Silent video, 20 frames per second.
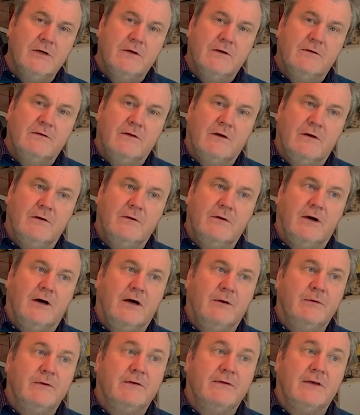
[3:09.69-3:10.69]
So
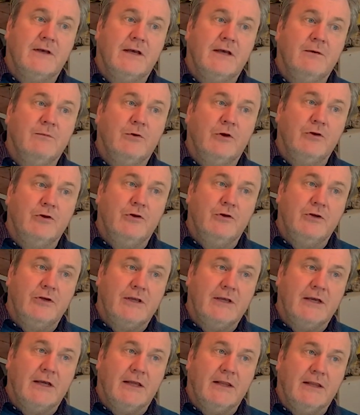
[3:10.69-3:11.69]
I would say what you're
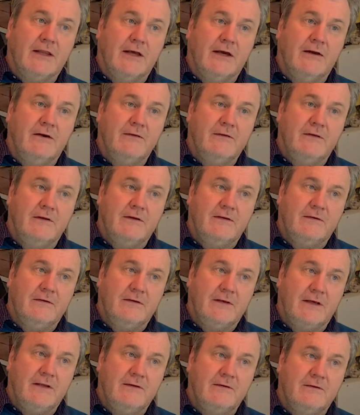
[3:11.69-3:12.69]
looking at there is this
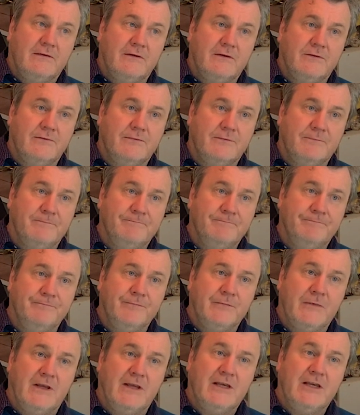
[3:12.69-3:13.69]
sense of
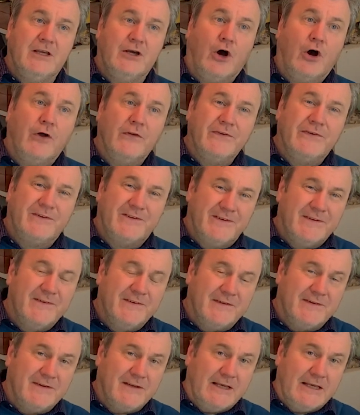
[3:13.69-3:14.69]

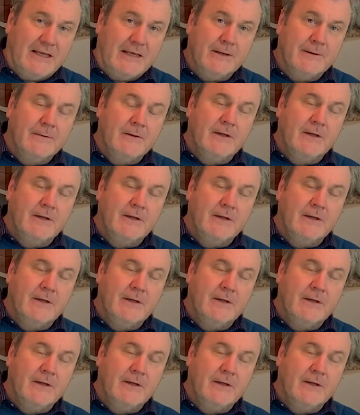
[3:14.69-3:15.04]
inconstancy.